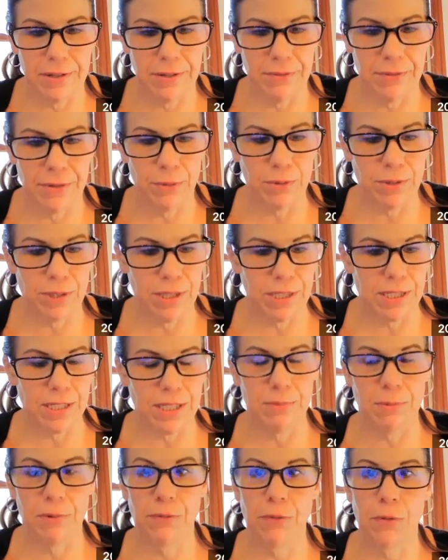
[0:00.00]
if it was
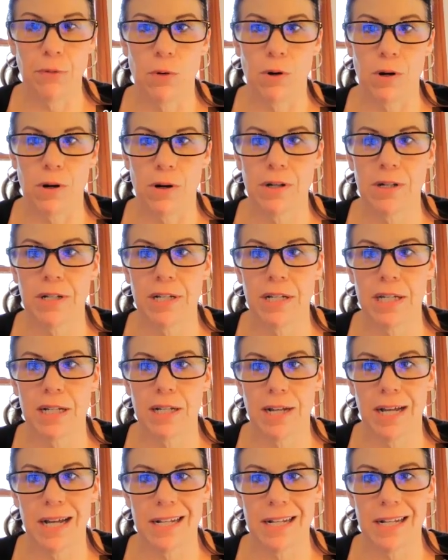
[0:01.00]
listed before and get an